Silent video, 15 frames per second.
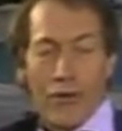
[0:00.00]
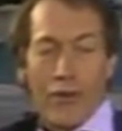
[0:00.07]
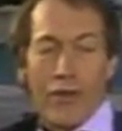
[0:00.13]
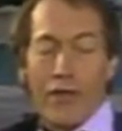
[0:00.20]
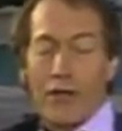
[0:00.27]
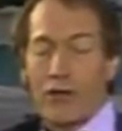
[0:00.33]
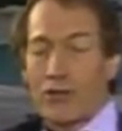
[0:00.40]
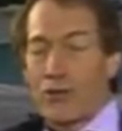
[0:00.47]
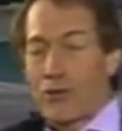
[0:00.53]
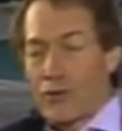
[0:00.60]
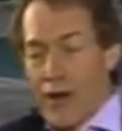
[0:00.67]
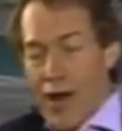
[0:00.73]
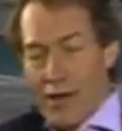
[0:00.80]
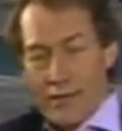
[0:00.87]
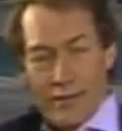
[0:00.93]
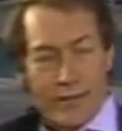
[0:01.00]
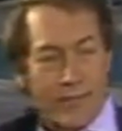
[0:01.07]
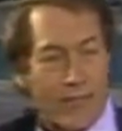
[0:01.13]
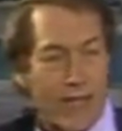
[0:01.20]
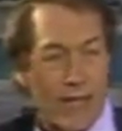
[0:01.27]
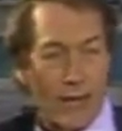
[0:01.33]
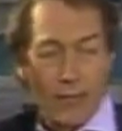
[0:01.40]
for the year
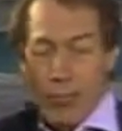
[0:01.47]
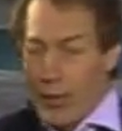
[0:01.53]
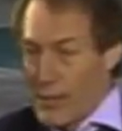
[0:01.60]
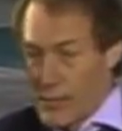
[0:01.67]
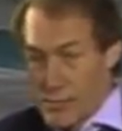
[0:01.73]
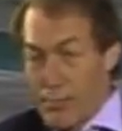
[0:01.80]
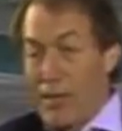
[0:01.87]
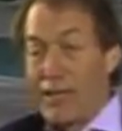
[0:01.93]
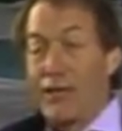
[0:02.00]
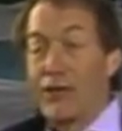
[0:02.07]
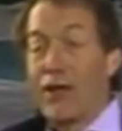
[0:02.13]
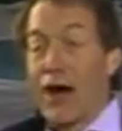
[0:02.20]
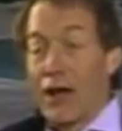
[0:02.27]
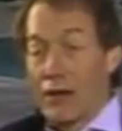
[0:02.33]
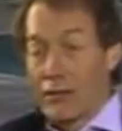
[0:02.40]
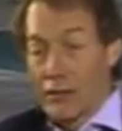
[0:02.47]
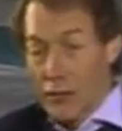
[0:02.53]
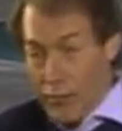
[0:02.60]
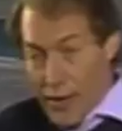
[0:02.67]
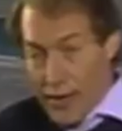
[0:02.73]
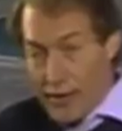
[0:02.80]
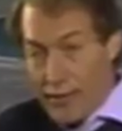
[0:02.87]
2010, plus $1 million,
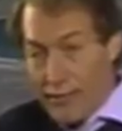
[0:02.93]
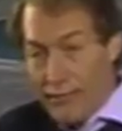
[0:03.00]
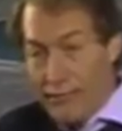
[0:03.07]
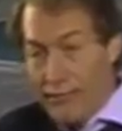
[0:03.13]
correct?